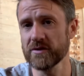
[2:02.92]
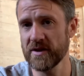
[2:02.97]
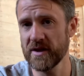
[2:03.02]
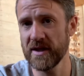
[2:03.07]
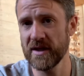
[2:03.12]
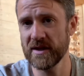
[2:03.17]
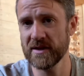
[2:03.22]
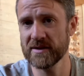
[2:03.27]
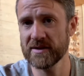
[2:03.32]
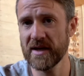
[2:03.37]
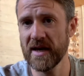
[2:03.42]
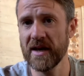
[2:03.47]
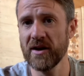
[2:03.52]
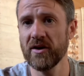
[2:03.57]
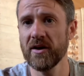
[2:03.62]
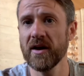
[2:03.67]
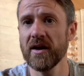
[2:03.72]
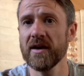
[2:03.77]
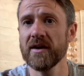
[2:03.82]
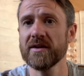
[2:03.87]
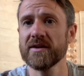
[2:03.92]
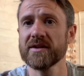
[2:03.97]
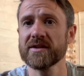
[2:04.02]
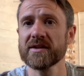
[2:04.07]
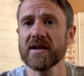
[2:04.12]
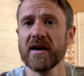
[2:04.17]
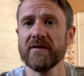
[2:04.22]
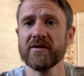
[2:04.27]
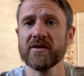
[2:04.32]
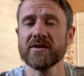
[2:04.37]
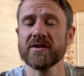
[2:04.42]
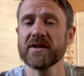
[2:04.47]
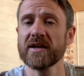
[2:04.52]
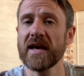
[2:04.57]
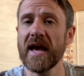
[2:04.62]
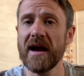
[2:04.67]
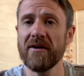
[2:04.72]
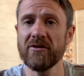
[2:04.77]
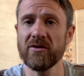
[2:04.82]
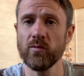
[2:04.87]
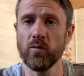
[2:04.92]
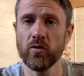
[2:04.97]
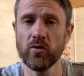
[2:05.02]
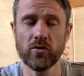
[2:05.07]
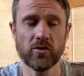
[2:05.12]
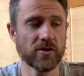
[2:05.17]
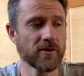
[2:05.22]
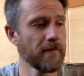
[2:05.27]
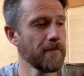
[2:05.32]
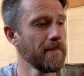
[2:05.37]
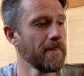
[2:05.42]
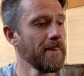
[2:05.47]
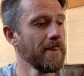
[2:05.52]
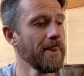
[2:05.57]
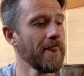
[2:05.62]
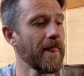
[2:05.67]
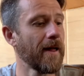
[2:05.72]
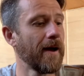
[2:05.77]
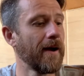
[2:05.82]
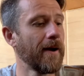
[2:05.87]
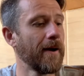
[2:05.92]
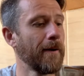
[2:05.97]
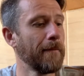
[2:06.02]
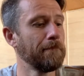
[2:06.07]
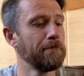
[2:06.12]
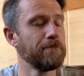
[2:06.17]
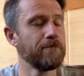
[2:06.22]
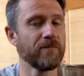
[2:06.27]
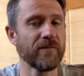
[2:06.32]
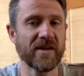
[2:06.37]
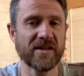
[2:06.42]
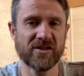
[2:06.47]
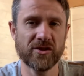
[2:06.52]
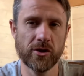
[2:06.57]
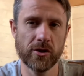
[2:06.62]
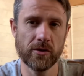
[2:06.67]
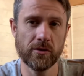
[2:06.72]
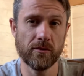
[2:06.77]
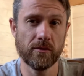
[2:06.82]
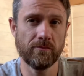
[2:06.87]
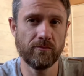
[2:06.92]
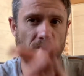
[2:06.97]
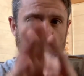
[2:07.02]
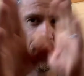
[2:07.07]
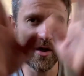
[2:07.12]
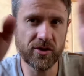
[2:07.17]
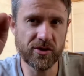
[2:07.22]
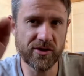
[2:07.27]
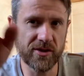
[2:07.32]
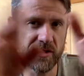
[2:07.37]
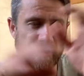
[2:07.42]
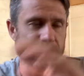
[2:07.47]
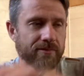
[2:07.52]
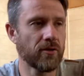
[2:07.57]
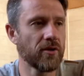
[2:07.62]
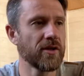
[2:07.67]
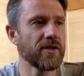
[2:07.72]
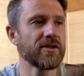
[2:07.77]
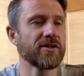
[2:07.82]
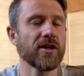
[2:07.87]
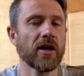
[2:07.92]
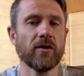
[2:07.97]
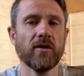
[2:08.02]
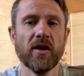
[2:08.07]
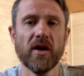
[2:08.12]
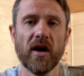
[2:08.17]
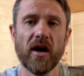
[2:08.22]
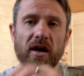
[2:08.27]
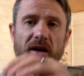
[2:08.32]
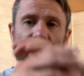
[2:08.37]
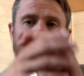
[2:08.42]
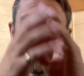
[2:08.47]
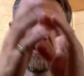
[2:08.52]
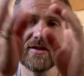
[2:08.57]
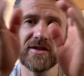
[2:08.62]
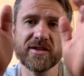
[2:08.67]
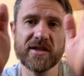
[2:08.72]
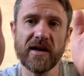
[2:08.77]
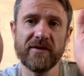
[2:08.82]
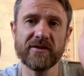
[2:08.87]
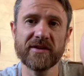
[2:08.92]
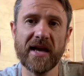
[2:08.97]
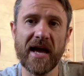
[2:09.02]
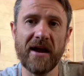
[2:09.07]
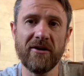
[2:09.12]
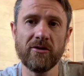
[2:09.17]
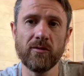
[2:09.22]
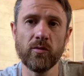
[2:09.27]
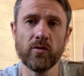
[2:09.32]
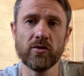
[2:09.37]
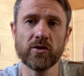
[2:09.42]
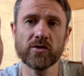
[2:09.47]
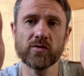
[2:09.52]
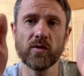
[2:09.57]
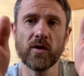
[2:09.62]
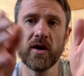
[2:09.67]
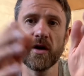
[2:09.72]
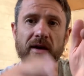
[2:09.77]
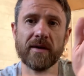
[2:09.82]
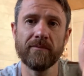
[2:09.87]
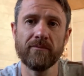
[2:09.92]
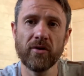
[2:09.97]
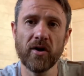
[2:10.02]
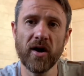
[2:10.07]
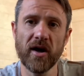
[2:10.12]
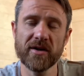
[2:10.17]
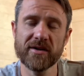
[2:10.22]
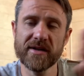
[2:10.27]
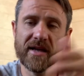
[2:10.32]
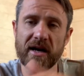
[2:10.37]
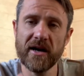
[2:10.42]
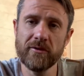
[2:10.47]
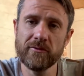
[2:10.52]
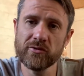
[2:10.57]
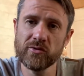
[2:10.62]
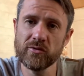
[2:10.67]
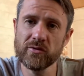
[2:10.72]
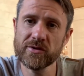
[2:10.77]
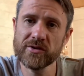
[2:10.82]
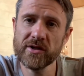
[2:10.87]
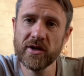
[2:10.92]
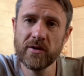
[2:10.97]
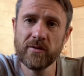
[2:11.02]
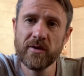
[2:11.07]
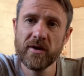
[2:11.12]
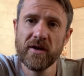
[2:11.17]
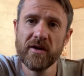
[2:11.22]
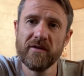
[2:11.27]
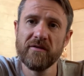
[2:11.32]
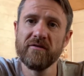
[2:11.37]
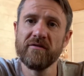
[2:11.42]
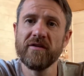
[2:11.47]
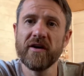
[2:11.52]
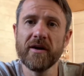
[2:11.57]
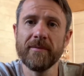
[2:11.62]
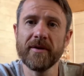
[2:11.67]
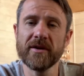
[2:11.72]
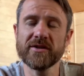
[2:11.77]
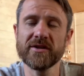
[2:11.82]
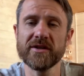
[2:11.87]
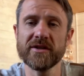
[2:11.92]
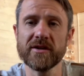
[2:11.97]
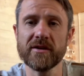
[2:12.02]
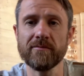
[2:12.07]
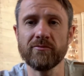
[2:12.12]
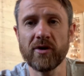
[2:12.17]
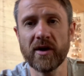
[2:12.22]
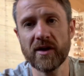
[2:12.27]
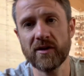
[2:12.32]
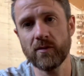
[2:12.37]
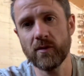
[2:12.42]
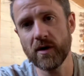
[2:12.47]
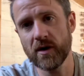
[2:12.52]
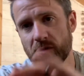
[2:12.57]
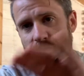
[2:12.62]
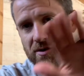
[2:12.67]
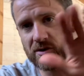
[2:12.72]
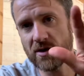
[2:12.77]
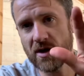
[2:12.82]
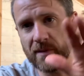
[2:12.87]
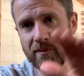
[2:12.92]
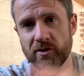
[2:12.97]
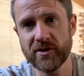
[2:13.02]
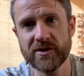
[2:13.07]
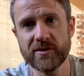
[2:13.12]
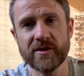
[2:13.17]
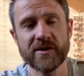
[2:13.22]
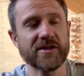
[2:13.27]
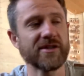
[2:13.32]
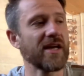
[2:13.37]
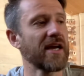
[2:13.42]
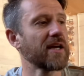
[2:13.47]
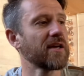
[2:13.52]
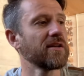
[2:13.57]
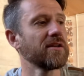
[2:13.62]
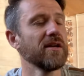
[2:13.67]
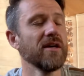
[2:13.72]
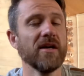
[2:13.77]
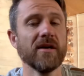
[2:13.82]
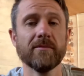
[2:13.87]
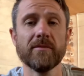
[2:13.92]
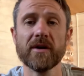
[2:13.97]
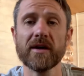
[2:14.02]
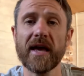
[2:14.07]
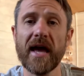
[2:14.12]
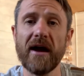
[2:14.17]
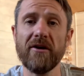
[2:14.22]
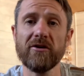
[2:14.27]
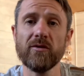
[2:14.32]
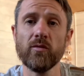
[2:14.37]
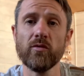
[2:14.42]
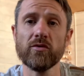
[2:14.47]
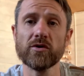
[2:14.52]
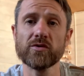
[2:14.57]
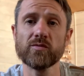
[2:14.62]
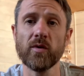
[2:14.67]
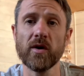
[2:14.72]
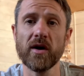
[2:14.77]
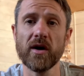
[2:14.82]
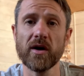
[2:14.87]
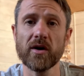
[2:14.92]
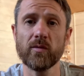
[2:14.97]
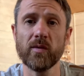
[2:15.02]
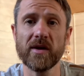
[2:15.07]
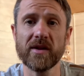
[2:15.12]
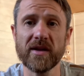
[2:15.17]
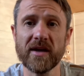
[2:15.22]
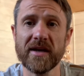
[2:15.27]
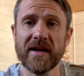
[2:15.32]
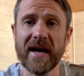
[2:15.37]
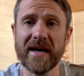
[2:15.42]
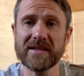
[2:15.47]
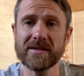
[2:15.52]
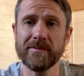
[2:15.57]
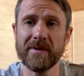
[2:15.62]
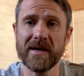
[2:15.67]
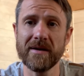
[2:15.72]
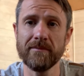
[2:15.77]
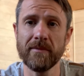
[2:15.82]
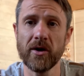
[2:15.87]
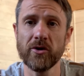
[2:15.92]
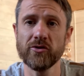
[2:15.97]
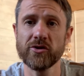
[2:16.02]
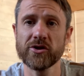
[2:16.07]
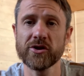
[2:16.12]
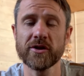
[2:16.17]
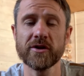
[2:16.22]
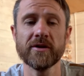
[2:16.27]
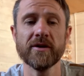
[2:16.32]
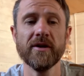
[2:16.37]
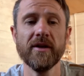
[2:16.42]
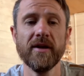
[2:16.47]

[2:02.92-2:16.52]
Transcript: of things and I discovered Gary Ward. There's two branches at this point. So I kind of discovered Gary Ward's work, and prior to that I was also very much into the breath work, which I'll come on to in a second. But Gary Ward's work with anatomy in motion